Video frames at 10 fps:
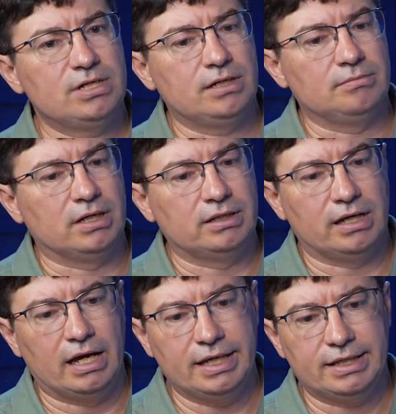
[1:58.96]
time,
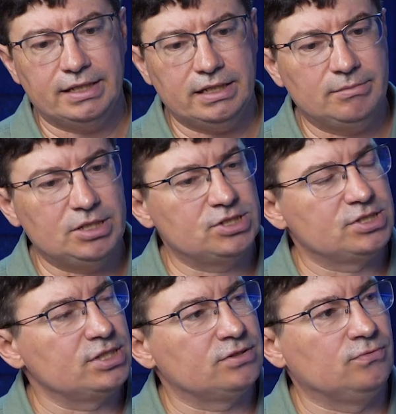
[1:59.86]
I can
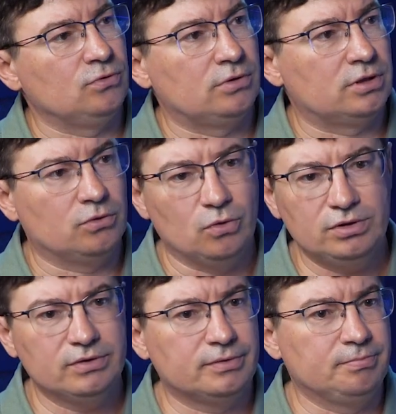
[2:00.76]
imagine that for
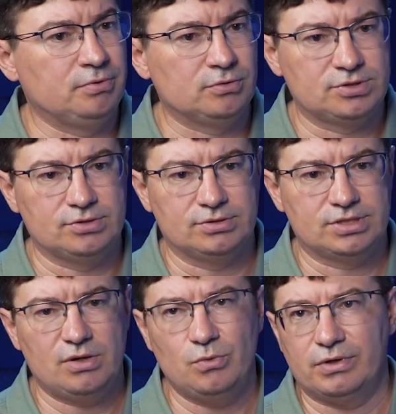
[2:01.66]
ordinary person
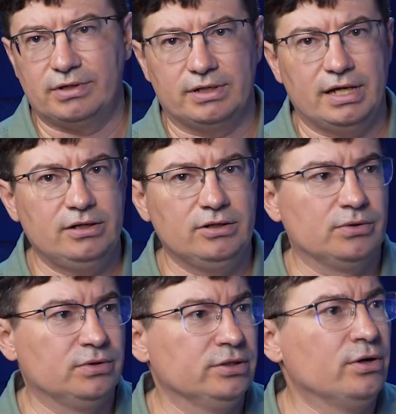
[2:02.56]
somewhere, I don't
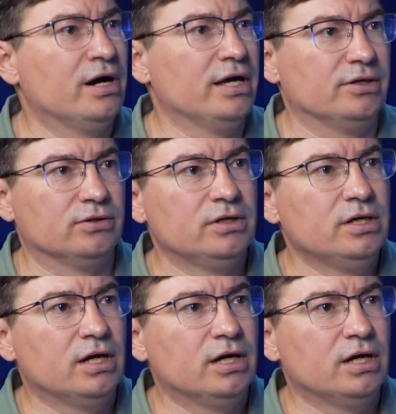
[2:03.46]
know, in Ohio,